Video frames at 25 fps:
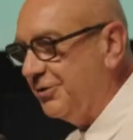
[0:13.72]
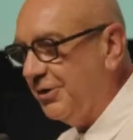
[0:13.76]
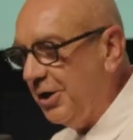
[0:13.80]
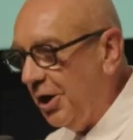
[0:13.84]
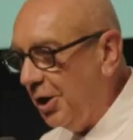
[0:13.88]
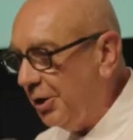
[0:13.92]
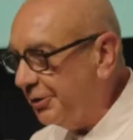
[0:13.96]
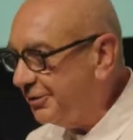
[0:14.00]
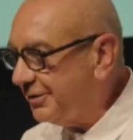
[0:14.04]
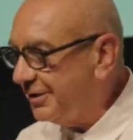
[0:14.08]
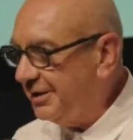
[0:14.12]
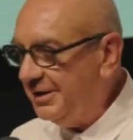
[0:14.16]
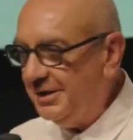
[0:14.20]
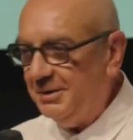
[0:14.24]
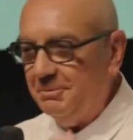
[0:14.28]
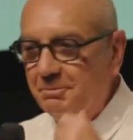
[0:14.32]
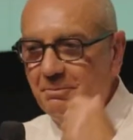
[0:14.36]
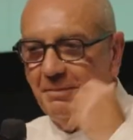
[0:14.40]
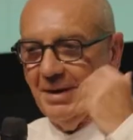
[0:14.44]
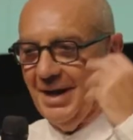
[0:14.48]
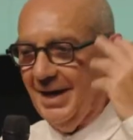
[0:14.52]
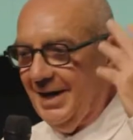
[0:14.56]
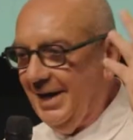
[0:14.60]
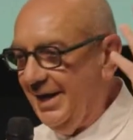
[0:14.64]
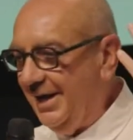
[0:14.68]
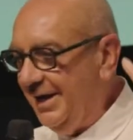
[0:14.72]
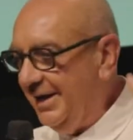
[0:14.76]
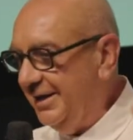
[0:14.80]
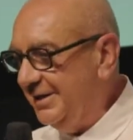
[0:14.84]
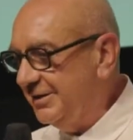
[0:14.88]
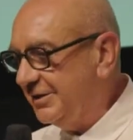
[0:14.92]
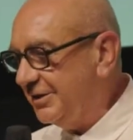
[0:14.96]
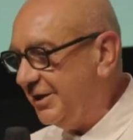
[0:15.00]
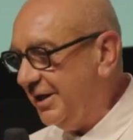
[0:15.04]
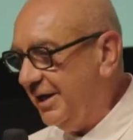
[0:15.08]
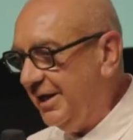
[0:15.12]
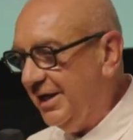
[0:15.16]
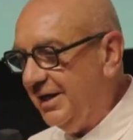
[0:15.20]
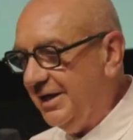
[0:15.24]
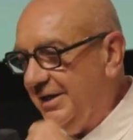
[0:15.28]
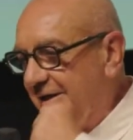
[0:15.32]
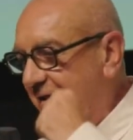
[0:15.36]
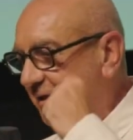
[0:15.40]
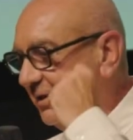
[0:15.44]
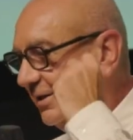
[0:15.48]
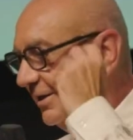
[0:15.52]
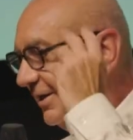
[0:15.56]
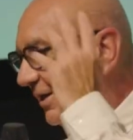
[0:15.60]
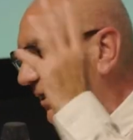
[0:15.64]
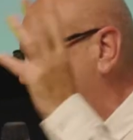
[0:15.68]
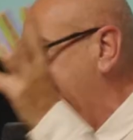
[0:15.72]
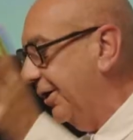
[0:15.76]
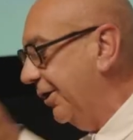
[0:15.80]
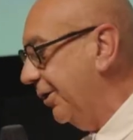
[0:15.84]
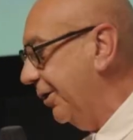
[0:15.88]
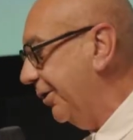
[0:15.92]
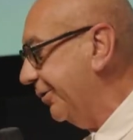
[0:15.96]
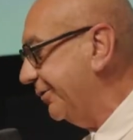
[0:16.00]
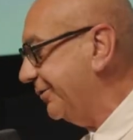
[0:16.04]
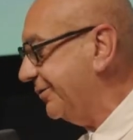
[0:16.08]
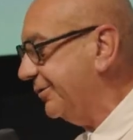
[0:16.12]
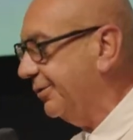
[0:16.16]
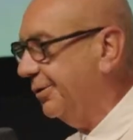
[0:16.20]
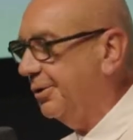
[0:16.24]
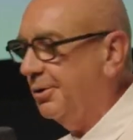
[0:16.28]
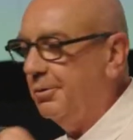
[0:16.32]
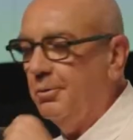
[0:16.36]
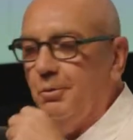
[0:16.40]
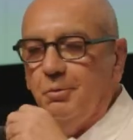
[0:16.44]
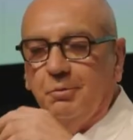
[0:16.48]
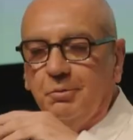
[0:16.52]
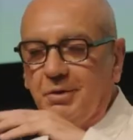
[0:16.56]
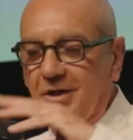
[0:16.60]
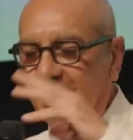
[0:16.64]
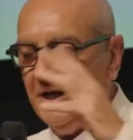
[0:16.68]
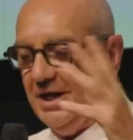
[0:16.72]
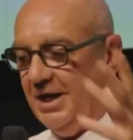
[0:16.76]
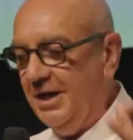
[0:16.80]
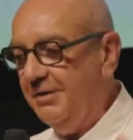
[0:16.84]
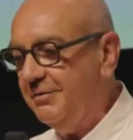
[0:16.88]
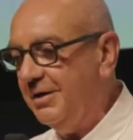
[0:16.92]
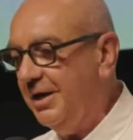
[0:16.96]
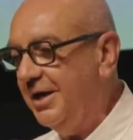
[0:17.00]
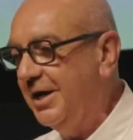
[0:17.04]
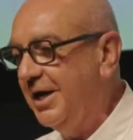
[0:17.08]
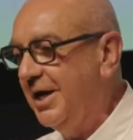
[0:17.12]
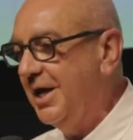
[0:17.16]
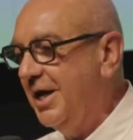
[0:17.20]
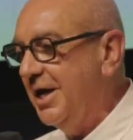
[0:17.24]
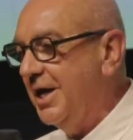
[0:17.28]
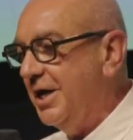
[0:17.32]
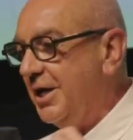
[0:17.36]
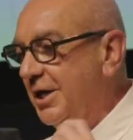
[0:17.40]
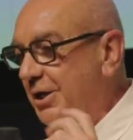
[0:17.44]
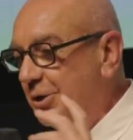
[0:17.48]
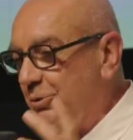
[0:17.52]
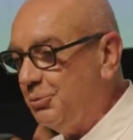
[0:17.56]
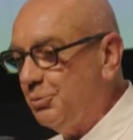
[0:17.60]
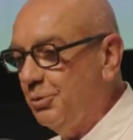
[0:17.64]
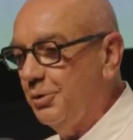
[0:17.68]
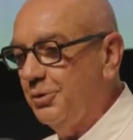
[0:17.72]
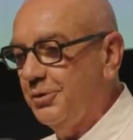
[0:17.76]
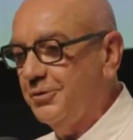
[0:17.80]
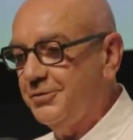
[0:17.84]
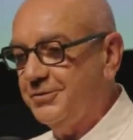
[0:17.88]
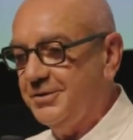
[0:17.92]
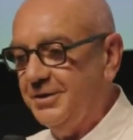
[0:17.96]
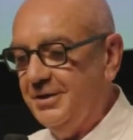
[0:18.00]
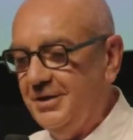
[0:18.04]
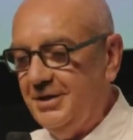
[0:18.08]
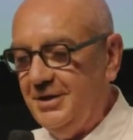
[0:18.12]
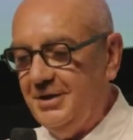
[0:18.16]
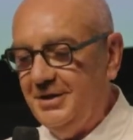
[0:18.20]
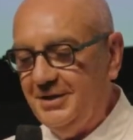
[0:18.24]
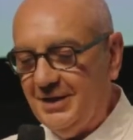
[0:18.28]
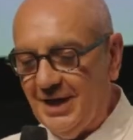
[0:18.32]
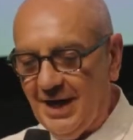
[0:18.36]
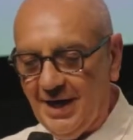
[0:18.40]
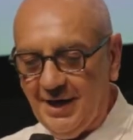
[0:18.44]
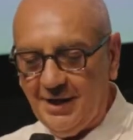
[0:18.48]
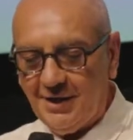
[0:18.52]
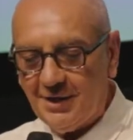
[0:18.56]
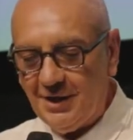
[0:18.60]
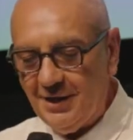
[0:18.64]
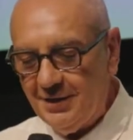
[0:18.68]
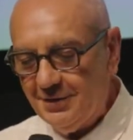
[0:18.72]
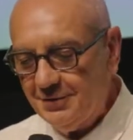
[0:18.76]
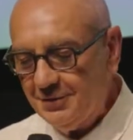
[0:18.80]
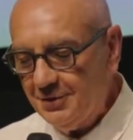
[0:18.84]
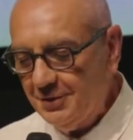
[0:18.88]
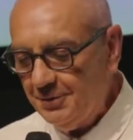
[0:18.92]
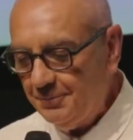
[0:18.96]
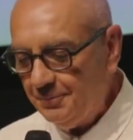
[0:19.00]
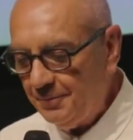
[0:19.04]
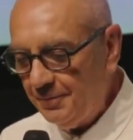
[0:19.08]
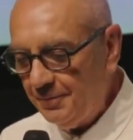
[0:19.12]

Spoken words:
not in Malaysia, in Kyoto, wherever. It was in Ireland in